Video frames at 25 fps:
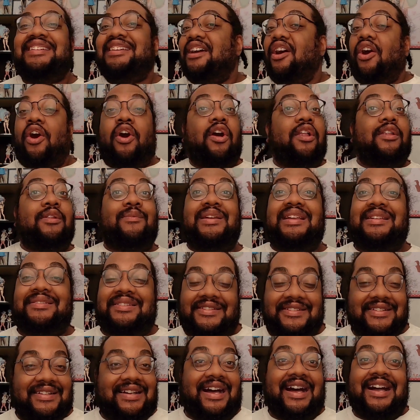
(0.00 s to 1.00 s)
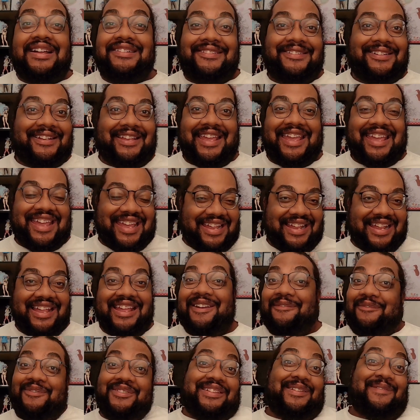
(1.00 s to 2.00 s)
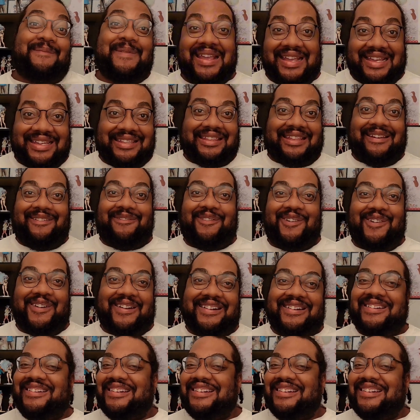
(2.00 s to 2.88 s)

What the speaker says: All the way up to 100K if we can make it that far.